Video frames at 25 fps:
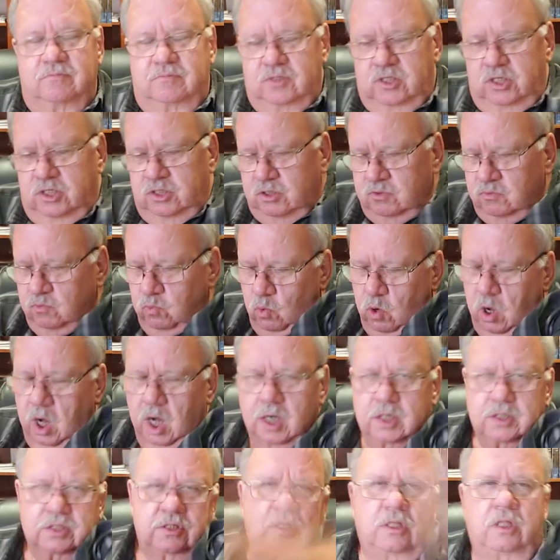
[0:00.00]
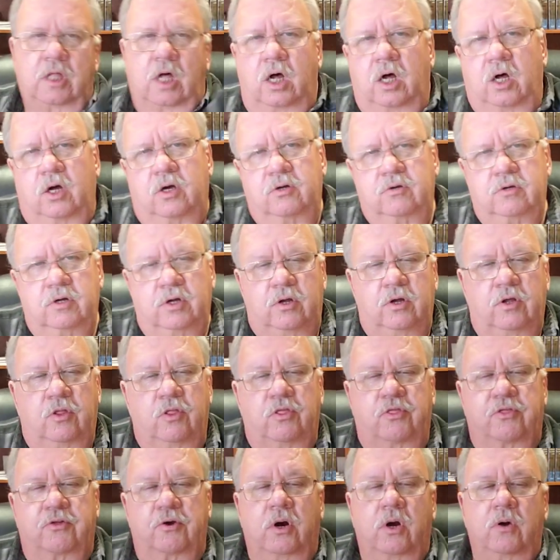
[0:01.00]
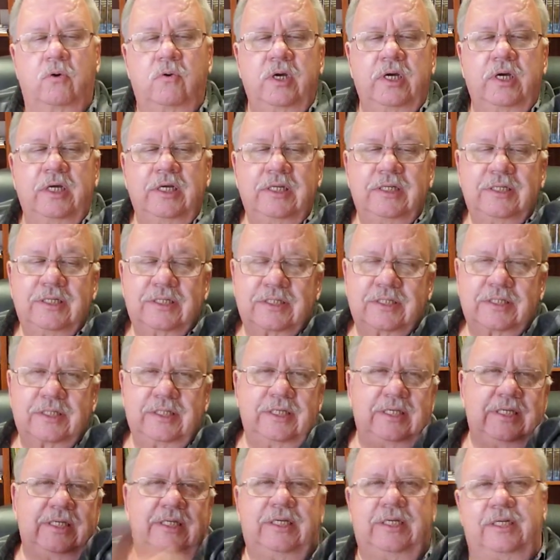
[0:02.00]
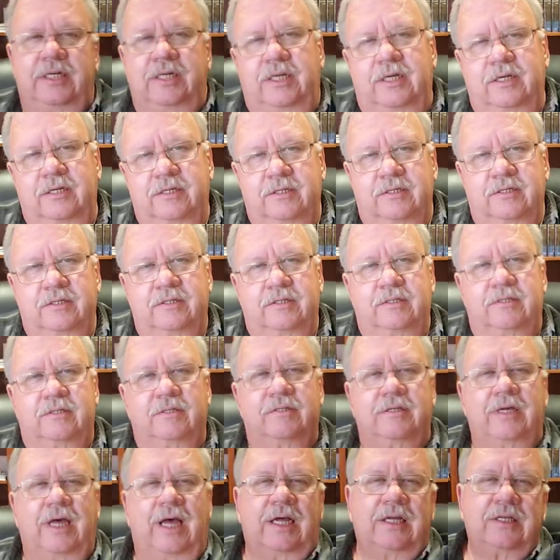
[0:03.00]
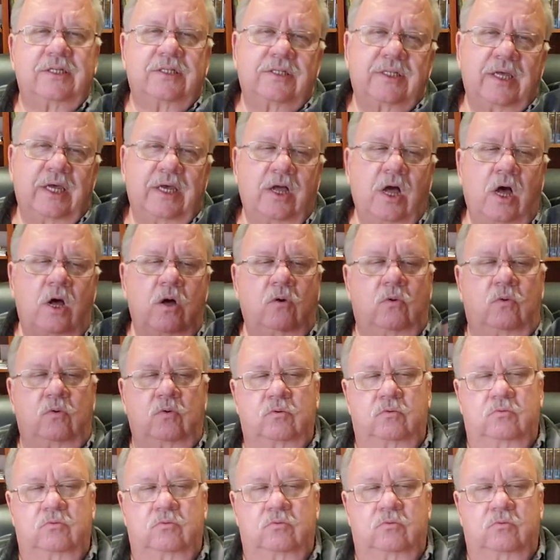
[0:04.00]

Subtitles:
Just walks along throwing seed as they go.